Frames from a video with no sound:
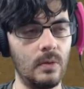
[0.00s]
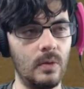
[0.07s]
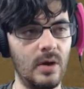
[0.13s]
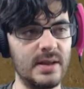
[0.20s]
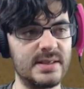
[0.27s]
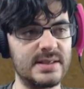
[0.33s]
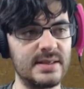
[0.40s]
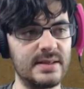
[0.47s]

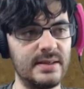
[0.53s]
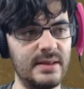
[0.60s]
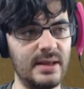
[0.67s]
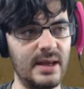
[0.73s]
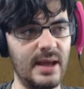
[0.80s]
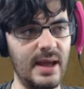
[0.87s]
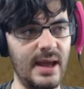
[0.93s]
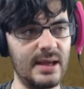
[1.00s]
What
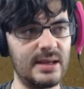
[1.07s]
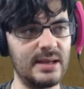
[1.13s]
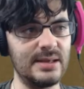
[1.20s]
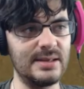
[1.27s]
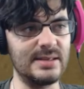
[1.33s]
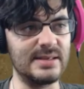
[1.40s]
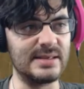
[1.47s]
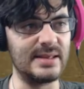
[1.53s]
the heck
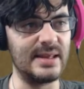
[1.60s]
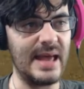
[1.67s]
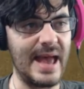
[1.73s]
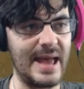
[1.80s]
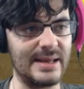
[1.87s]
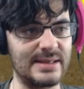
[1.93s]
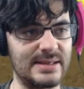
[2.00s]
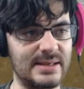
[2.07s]
is
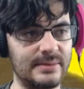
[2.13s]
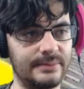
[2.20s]
that?